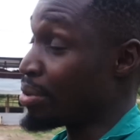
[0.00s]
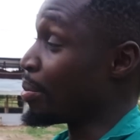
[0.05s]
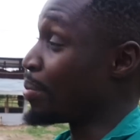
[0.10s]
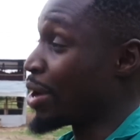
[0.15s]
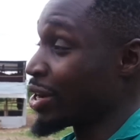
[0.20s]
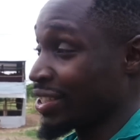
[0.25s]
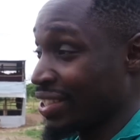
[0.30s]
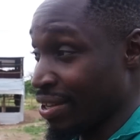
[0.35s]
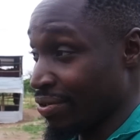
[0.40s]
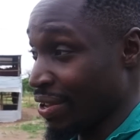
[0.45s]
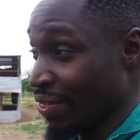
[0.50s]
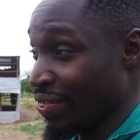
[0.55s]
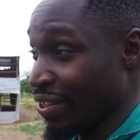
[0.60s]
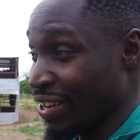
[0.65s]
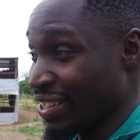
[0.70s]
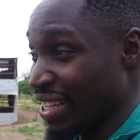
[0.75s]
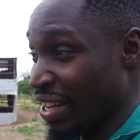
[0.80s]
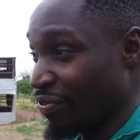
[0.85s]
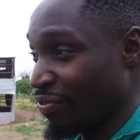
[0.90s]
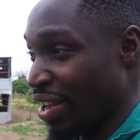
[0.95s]
Maybe about
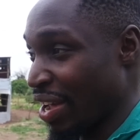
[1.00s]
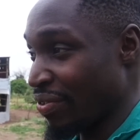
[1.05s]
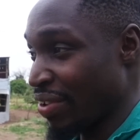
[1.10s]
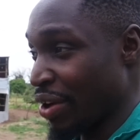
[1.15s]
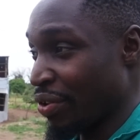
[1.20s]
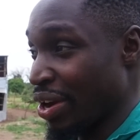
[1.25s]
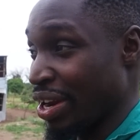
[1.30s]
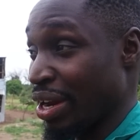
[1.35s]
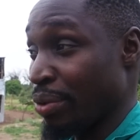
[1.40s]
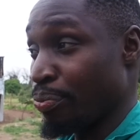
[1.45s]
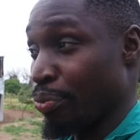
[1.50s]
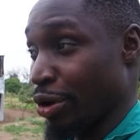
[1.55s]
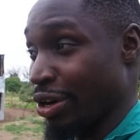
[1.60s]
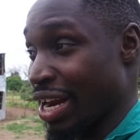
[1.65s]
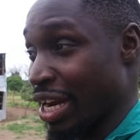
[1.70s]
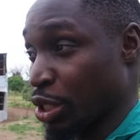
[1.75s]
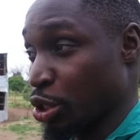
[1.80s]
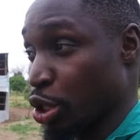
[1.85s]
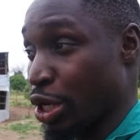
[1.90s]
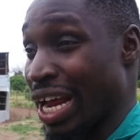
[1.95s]
7,500 in
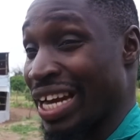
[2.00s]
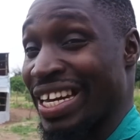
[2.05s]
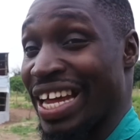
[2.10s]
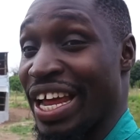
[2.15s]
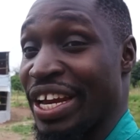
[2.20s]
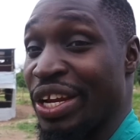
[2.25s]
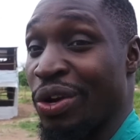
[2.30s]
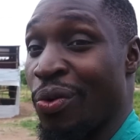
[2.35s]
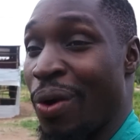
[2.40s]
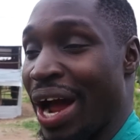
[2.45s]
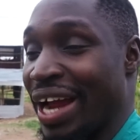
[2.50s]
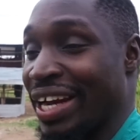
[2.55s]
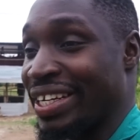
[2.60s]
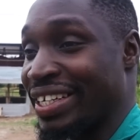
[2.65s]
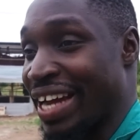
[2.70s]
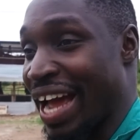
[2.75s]
production at any one